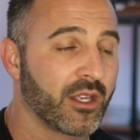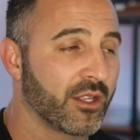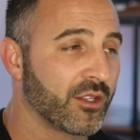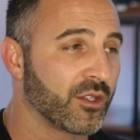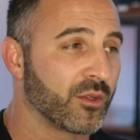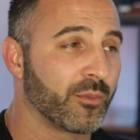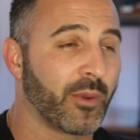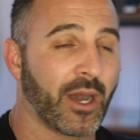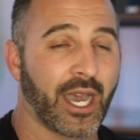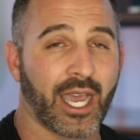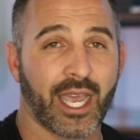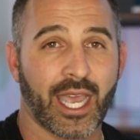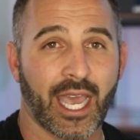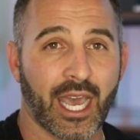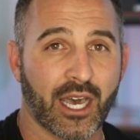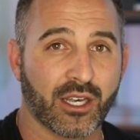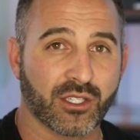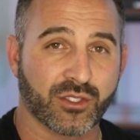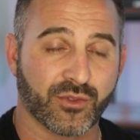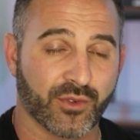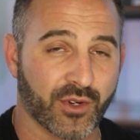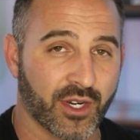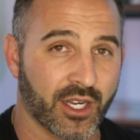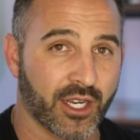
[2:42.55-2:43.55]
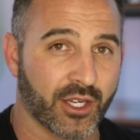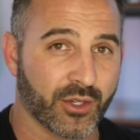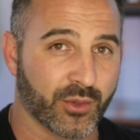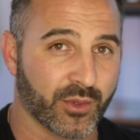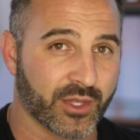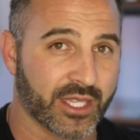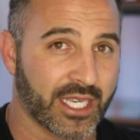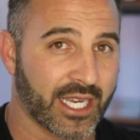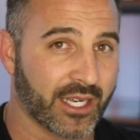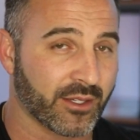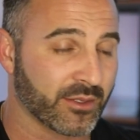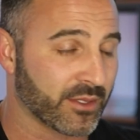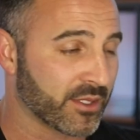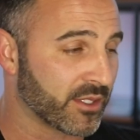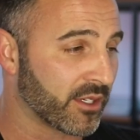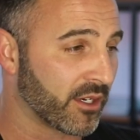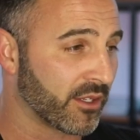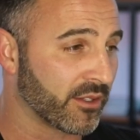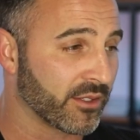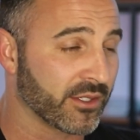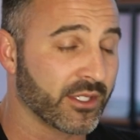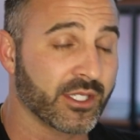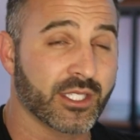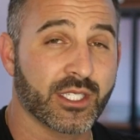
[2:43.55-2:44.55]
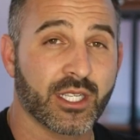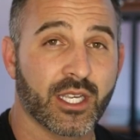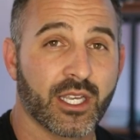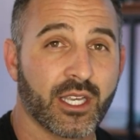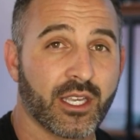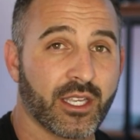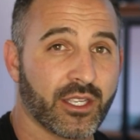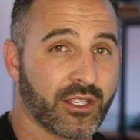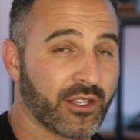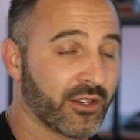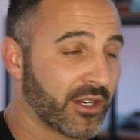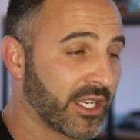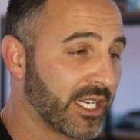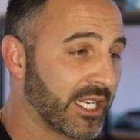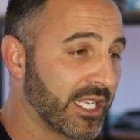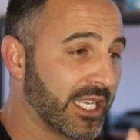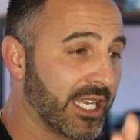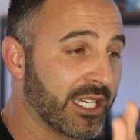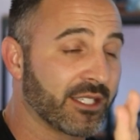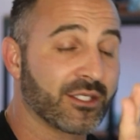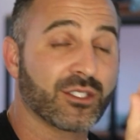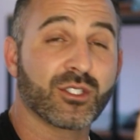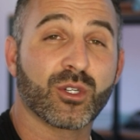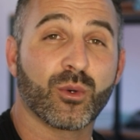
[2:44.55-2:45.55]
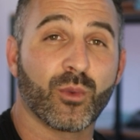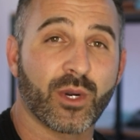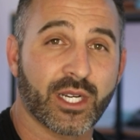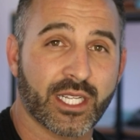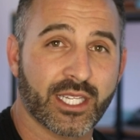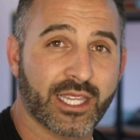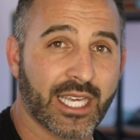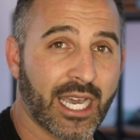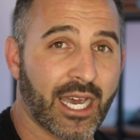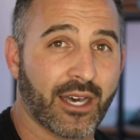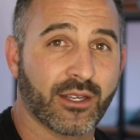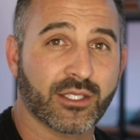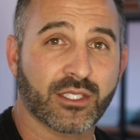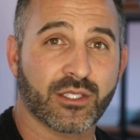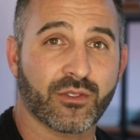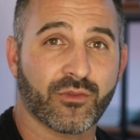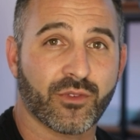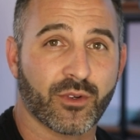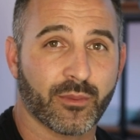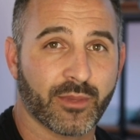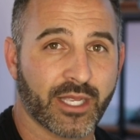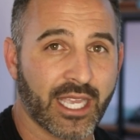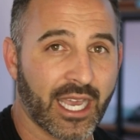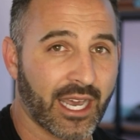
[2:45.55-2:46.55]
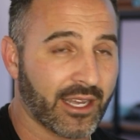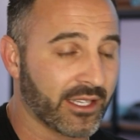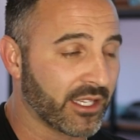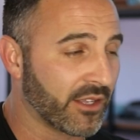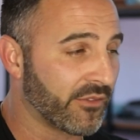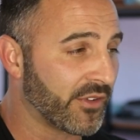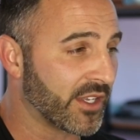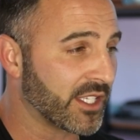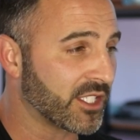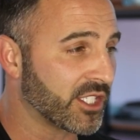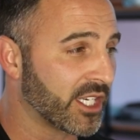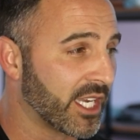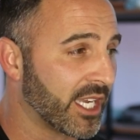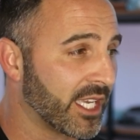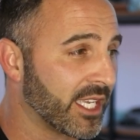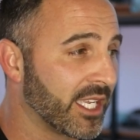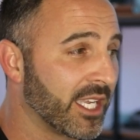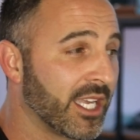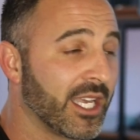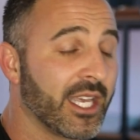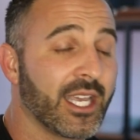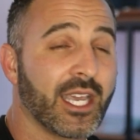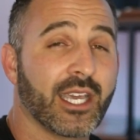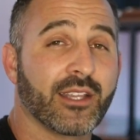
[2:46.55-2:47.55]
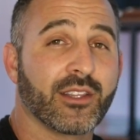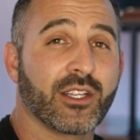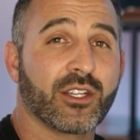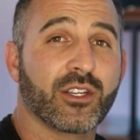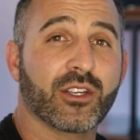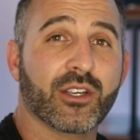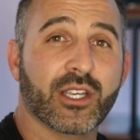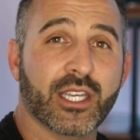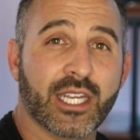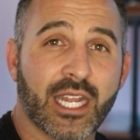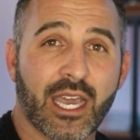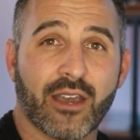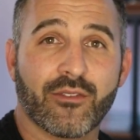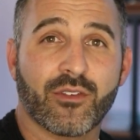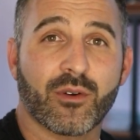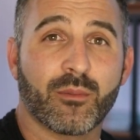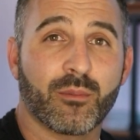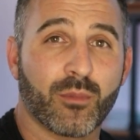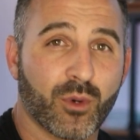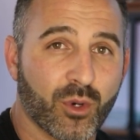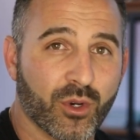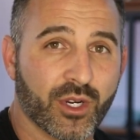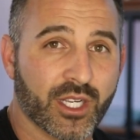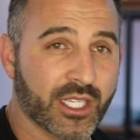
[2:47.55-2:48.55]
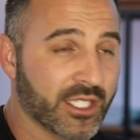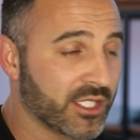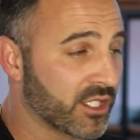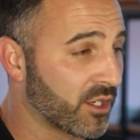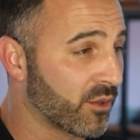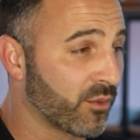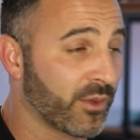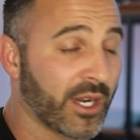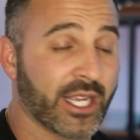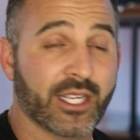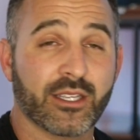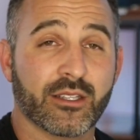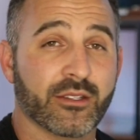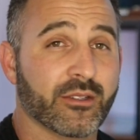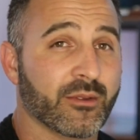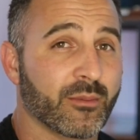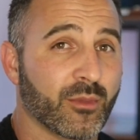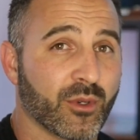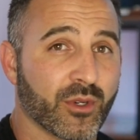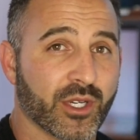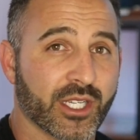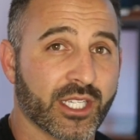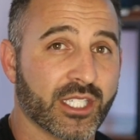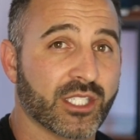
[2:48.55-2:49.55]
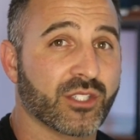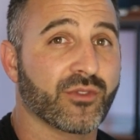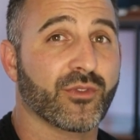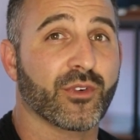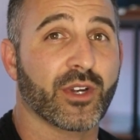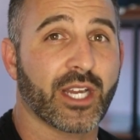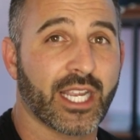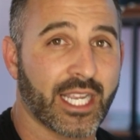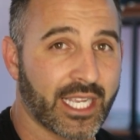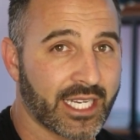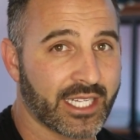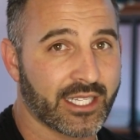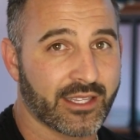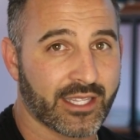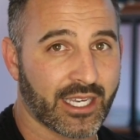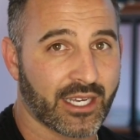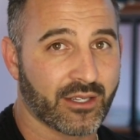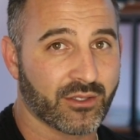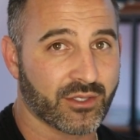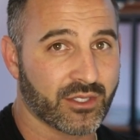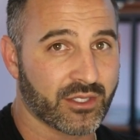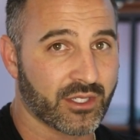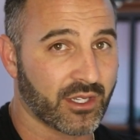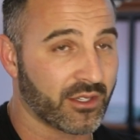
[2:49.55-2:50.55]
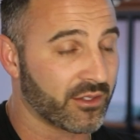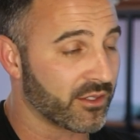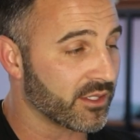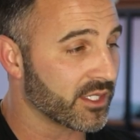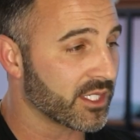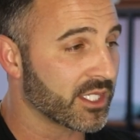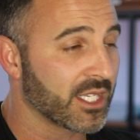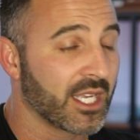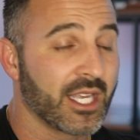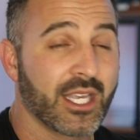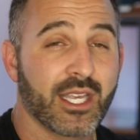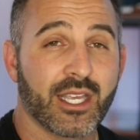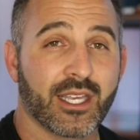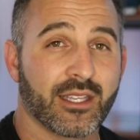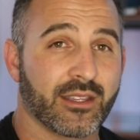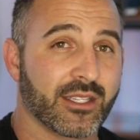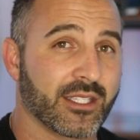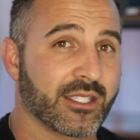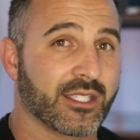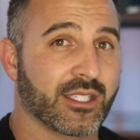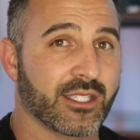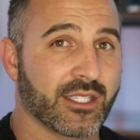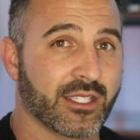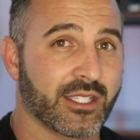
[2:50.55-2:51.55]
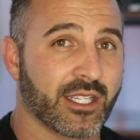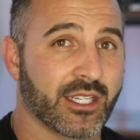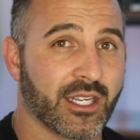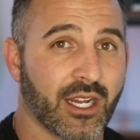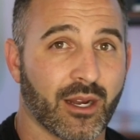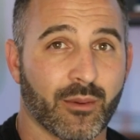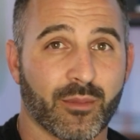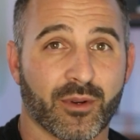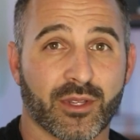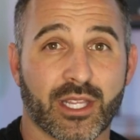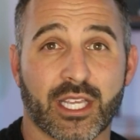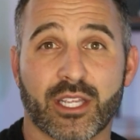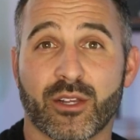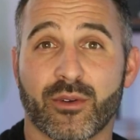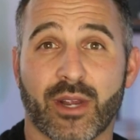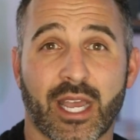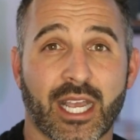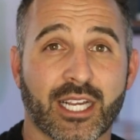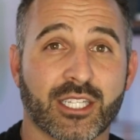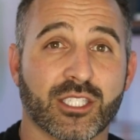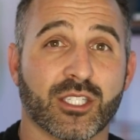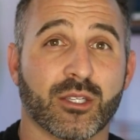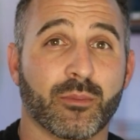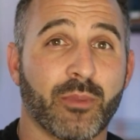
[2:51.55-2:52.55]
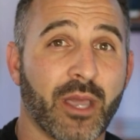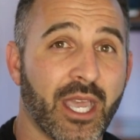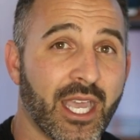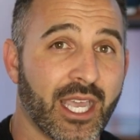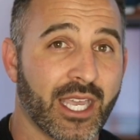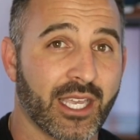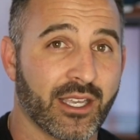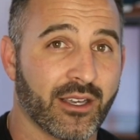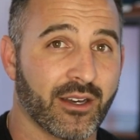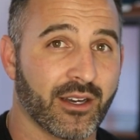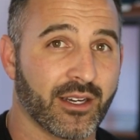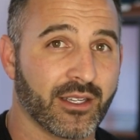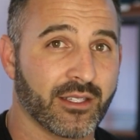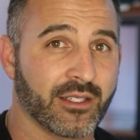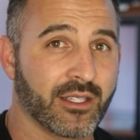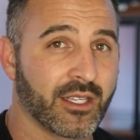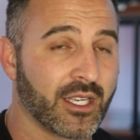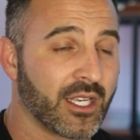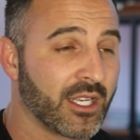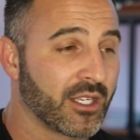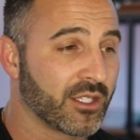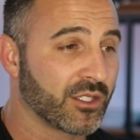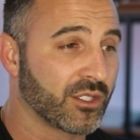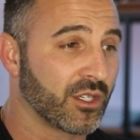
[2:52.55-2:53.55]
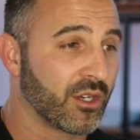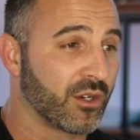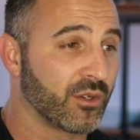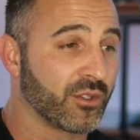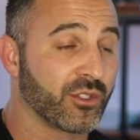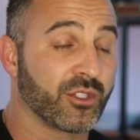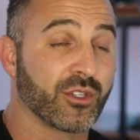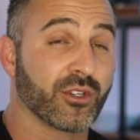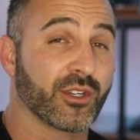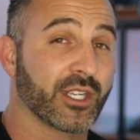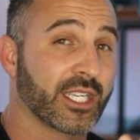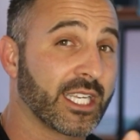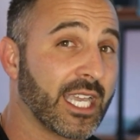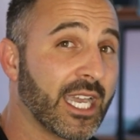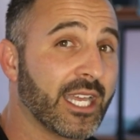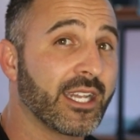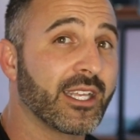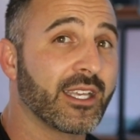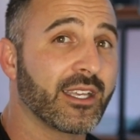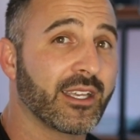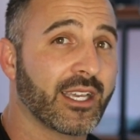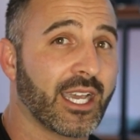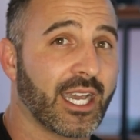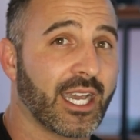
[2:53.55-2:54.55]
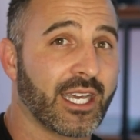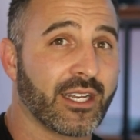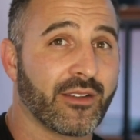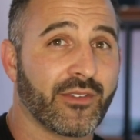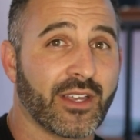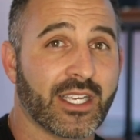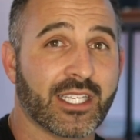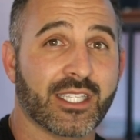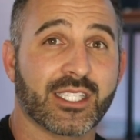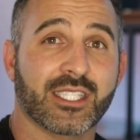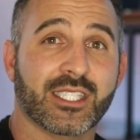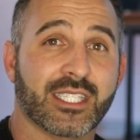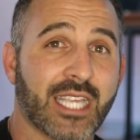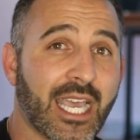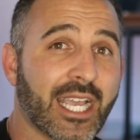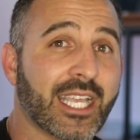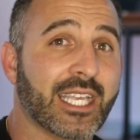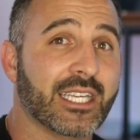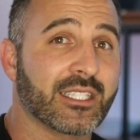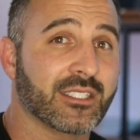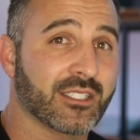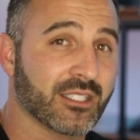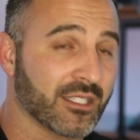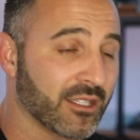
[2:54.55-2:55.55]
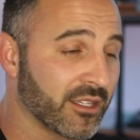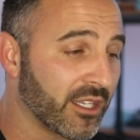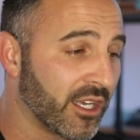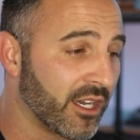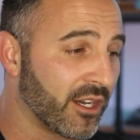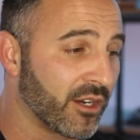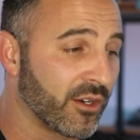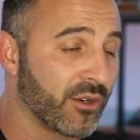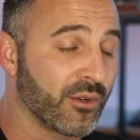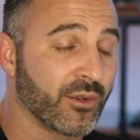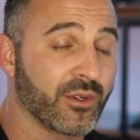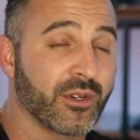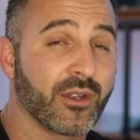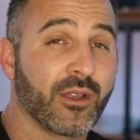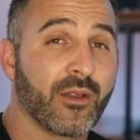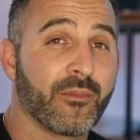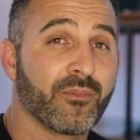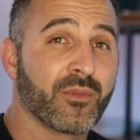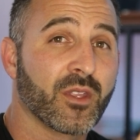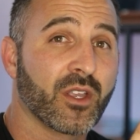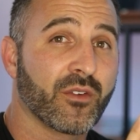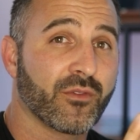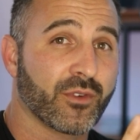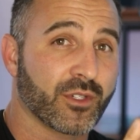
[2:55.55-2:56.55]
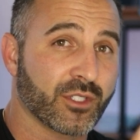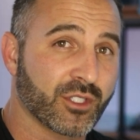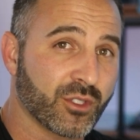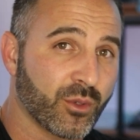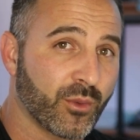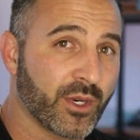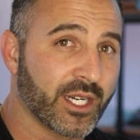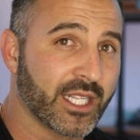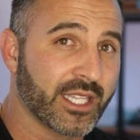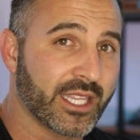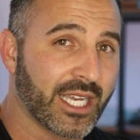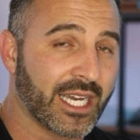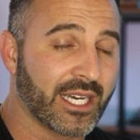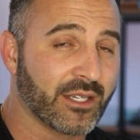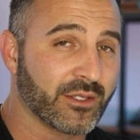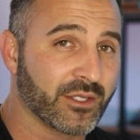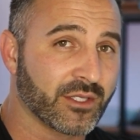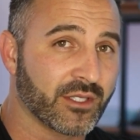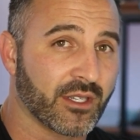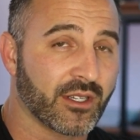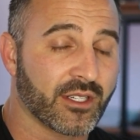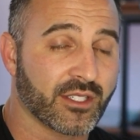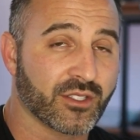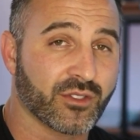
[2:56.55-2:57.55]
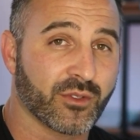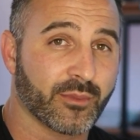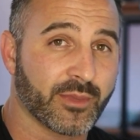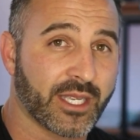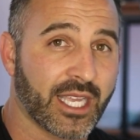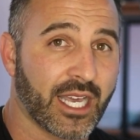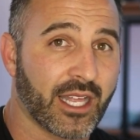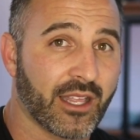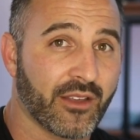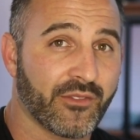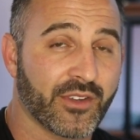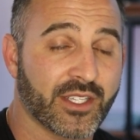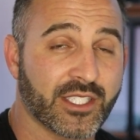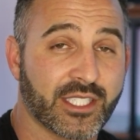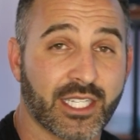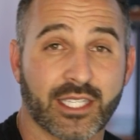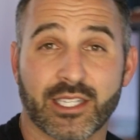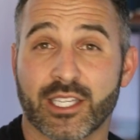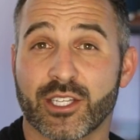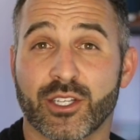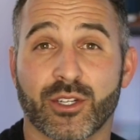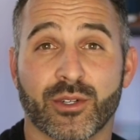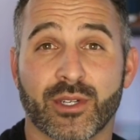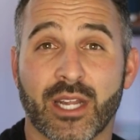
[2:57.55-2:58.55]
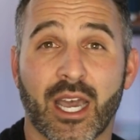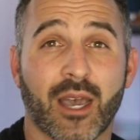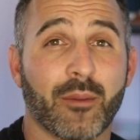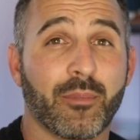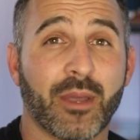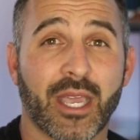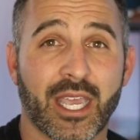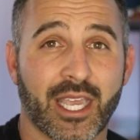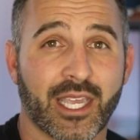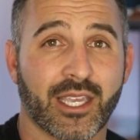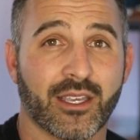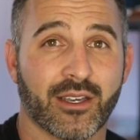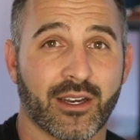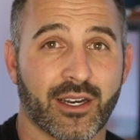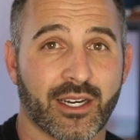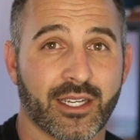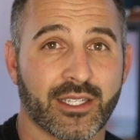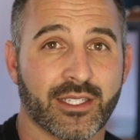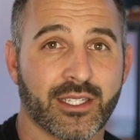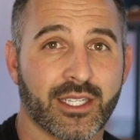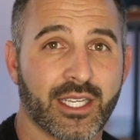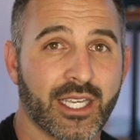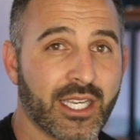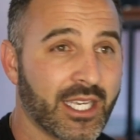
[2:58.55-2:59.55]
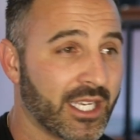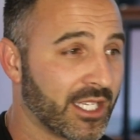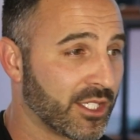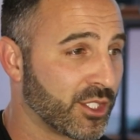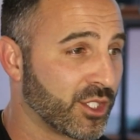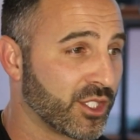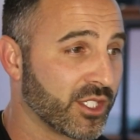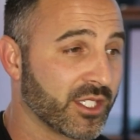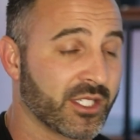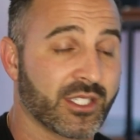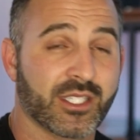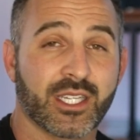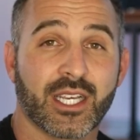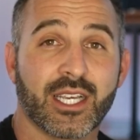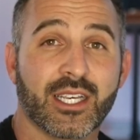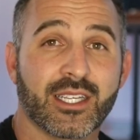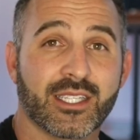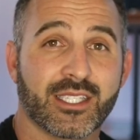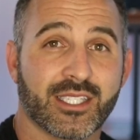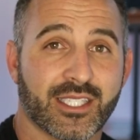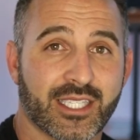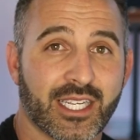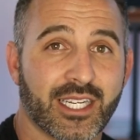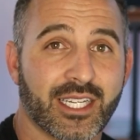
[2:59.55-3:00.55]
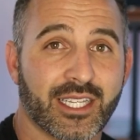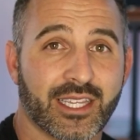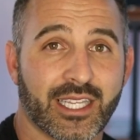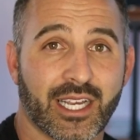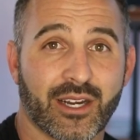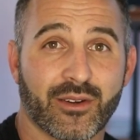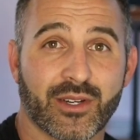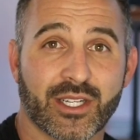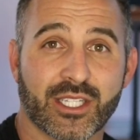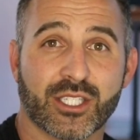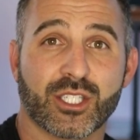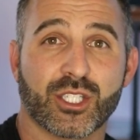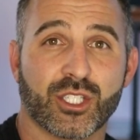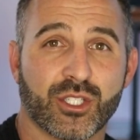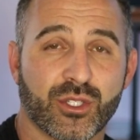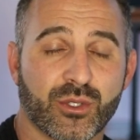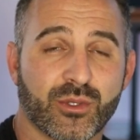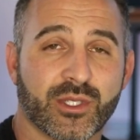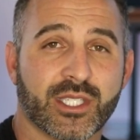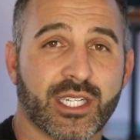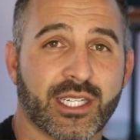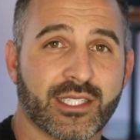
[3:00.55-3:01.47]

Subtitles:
You buy a house for $100,000, you're going to get $20,000 from CalFHA, and then you're going to have a mortgage, a regular mortgage for $80,000. And this is the number that you're actually paying on. So you're getting kind of a second loan for $20,000 from CalFHA that you're not paying on. It's just sitting there and it's used